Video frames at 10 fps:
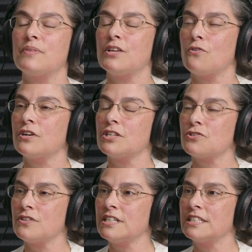pit
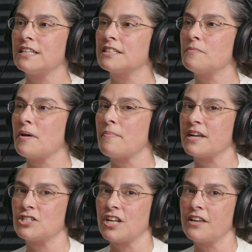orchestra conducted by
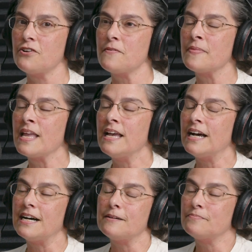Mike Schneider.
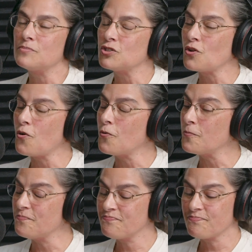
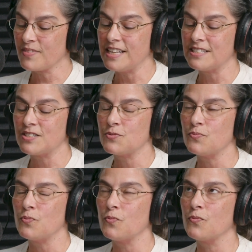So it's
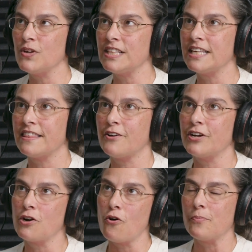really, they're
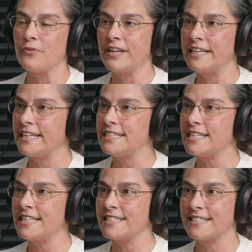incorporated
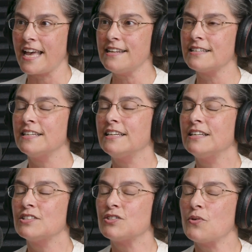into the set.
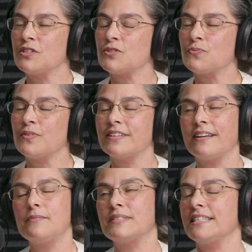So
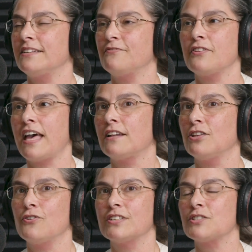come see it for that
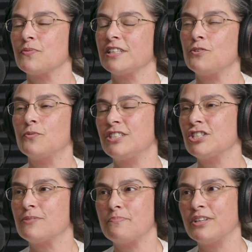alone. It's really cool. We
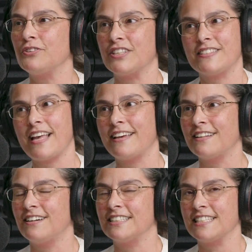just built the set
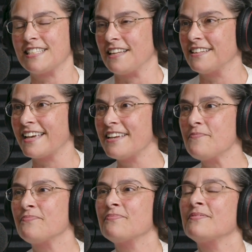on Sunday.
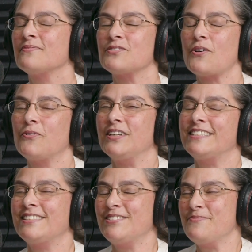So
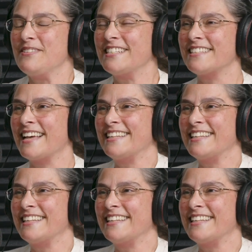it's super exciting.